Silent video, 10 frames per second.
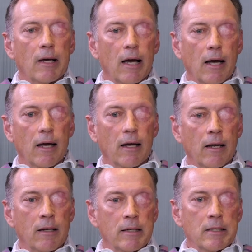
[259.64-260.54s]

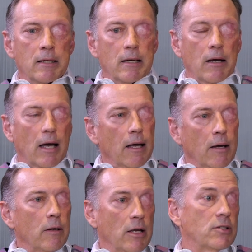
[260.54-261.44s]
uh, uh,
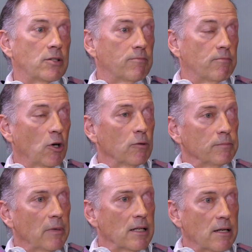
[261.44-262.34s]
is you know
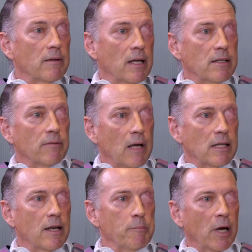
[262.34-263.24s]
has a has a
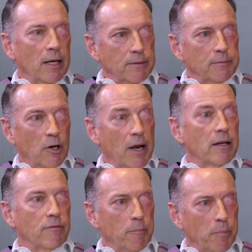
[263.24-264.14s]
has an impact or
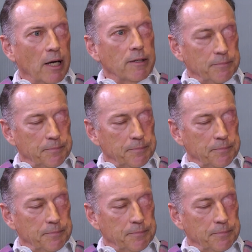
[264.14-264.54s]
negative impact.